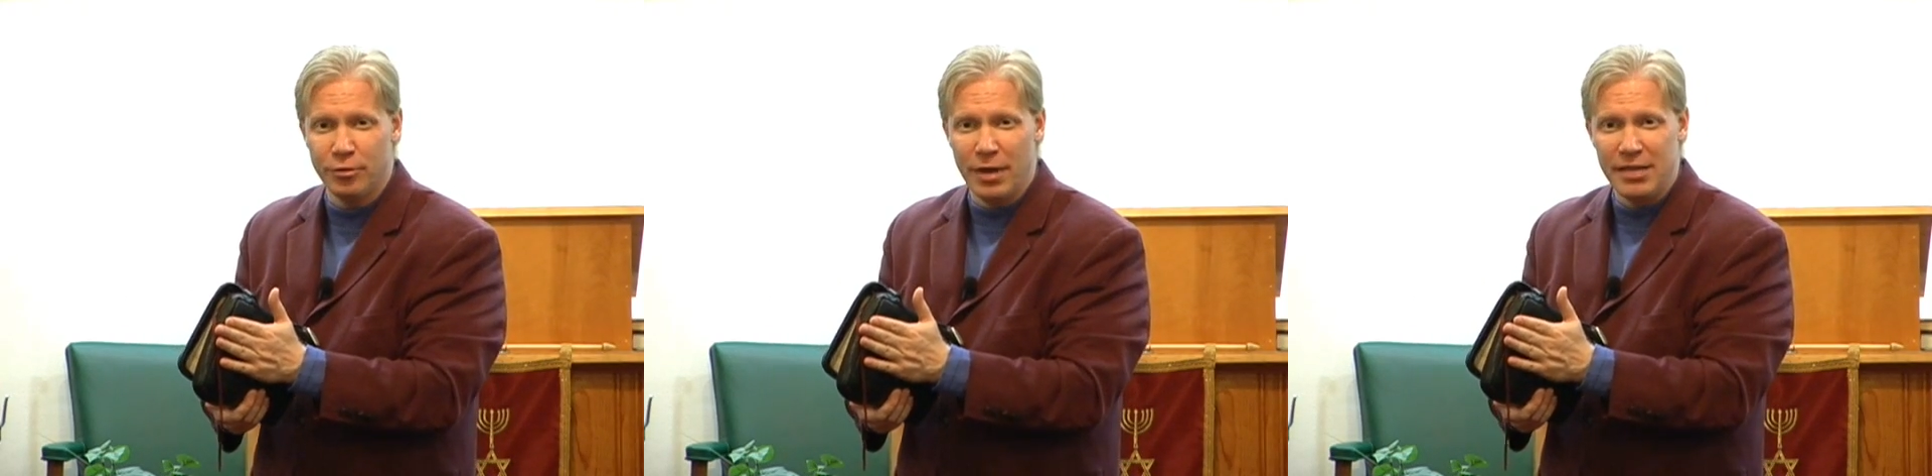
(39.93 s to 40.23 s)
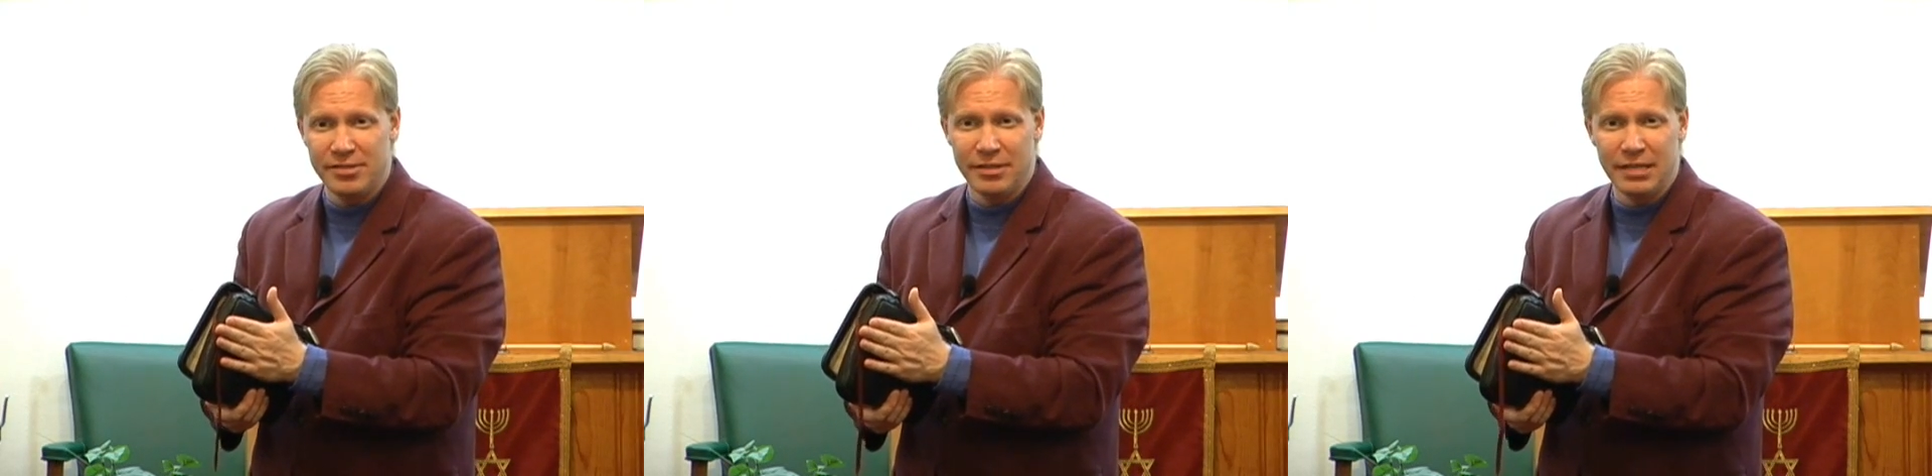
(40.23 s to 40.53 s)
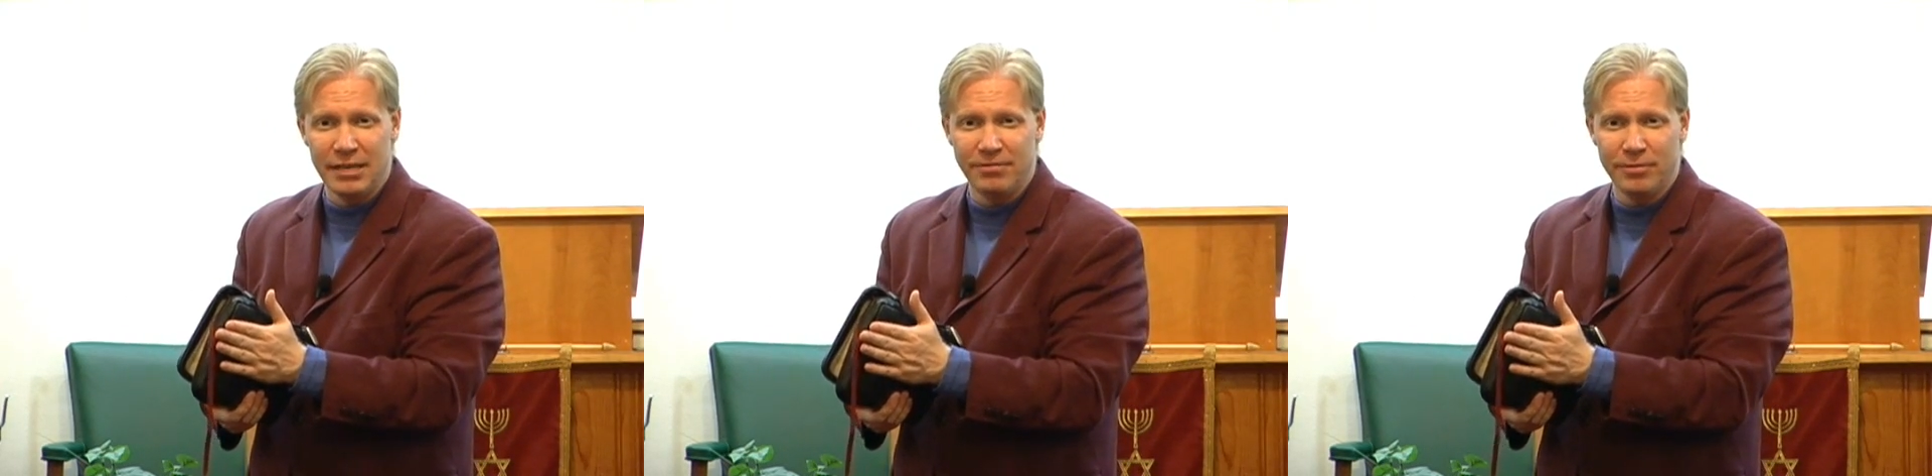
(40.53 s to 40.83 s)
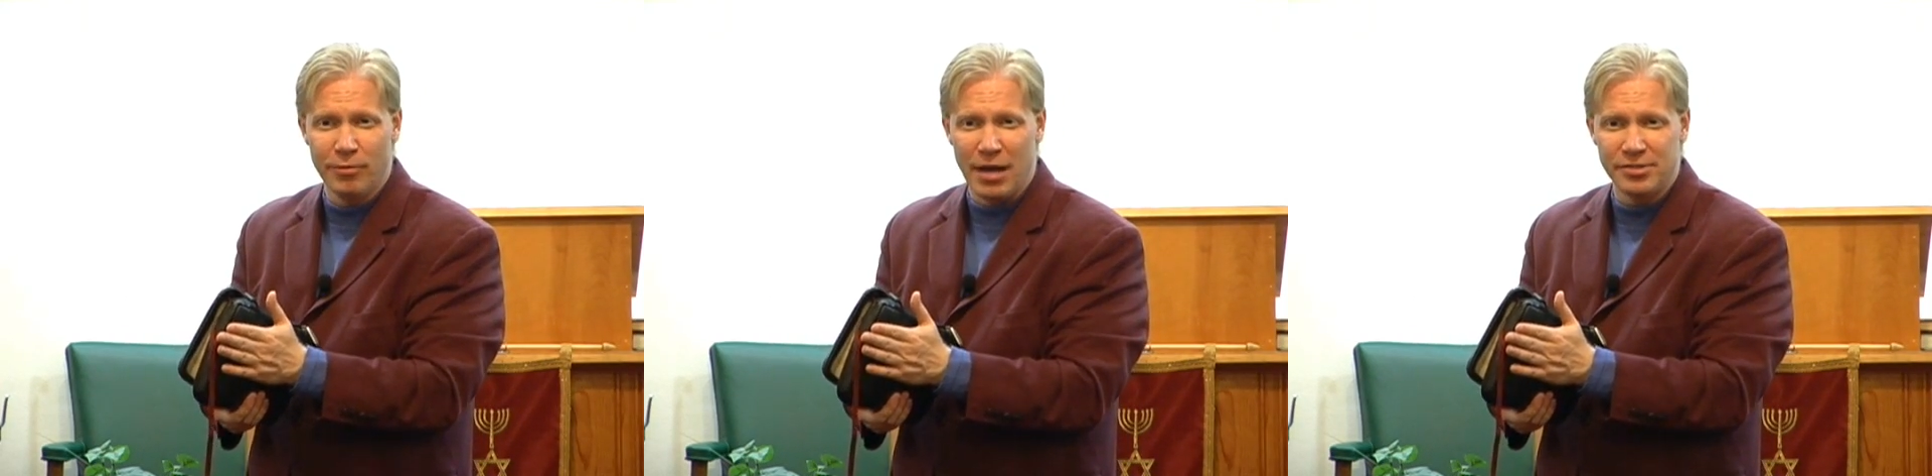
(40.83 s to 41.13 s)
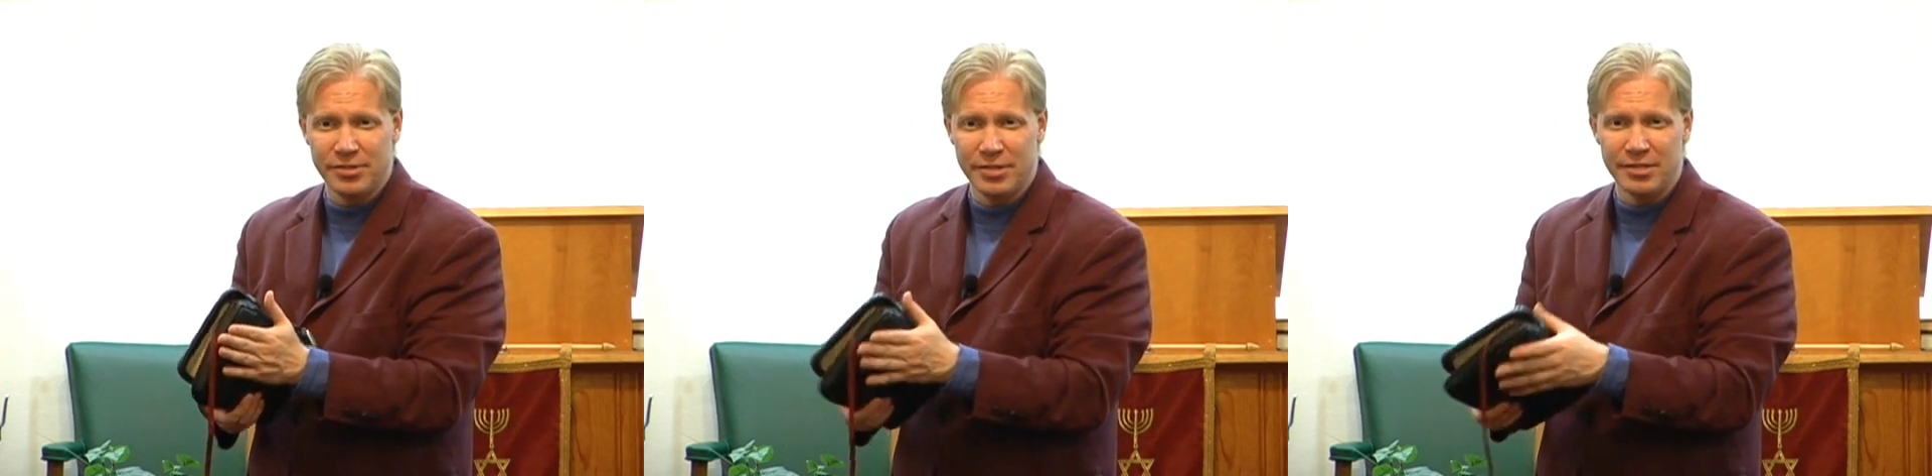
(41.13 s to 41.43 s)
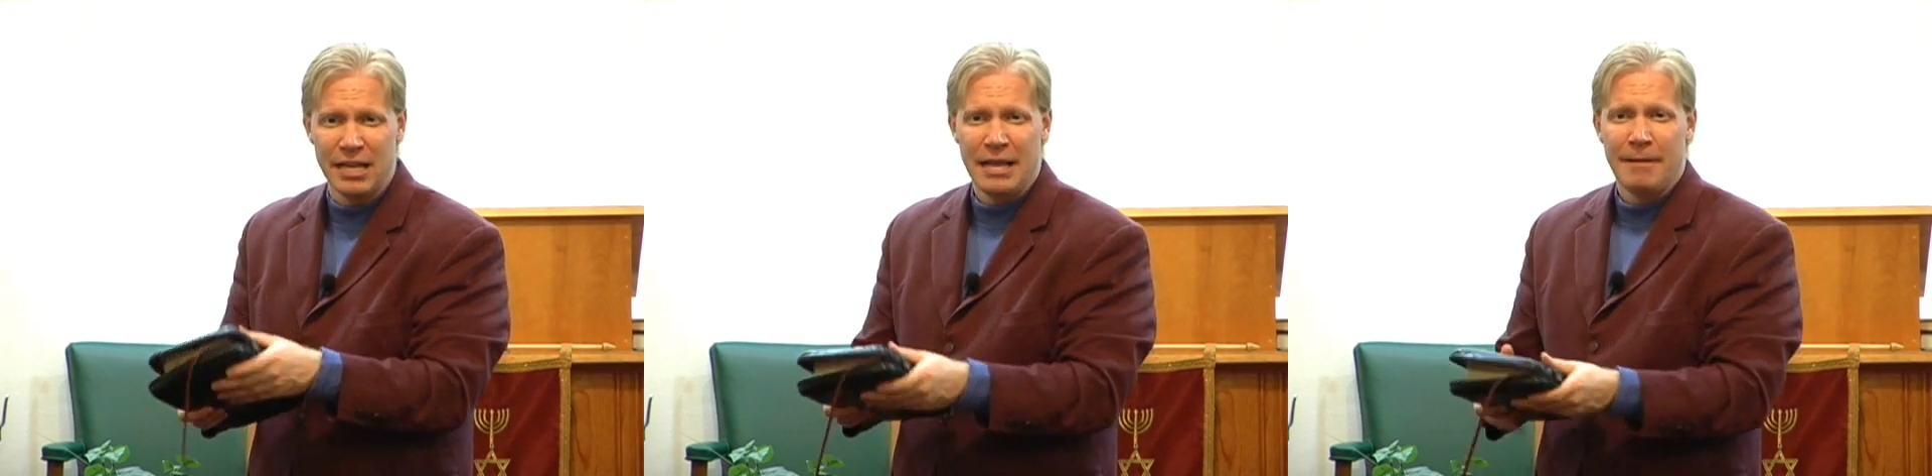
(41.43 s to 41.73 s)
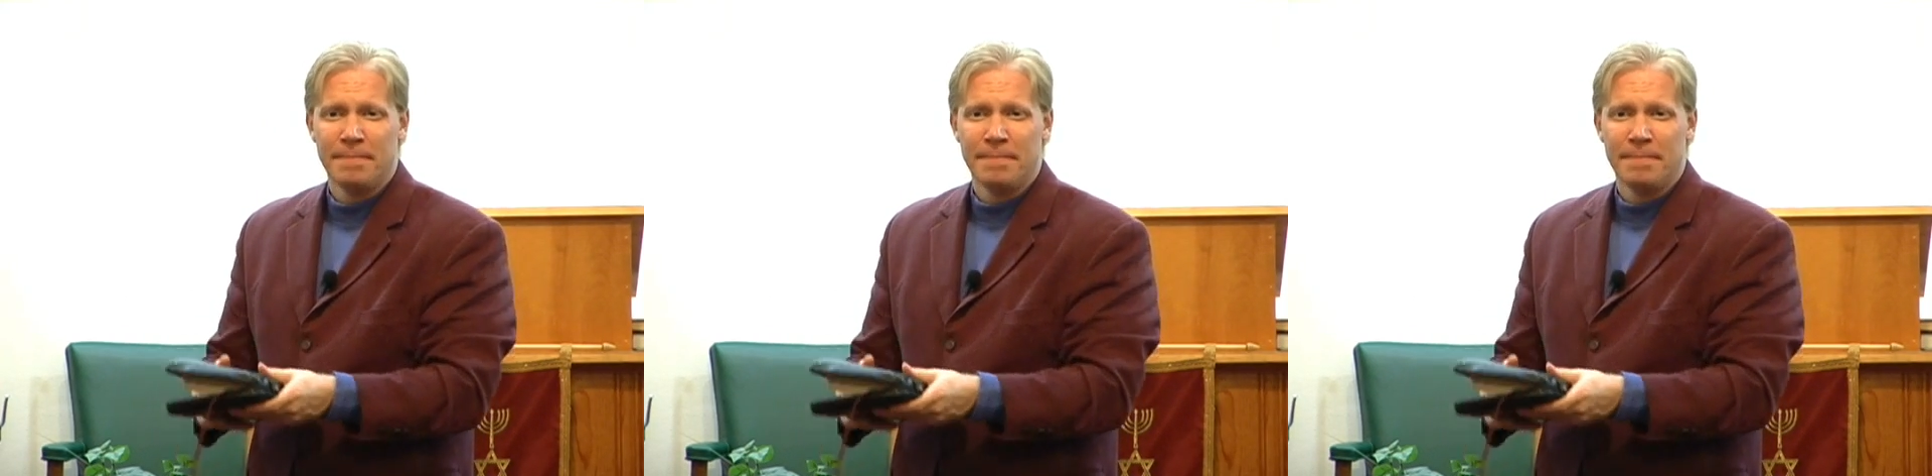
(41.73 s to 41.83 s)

of grace and the gift of righteousness.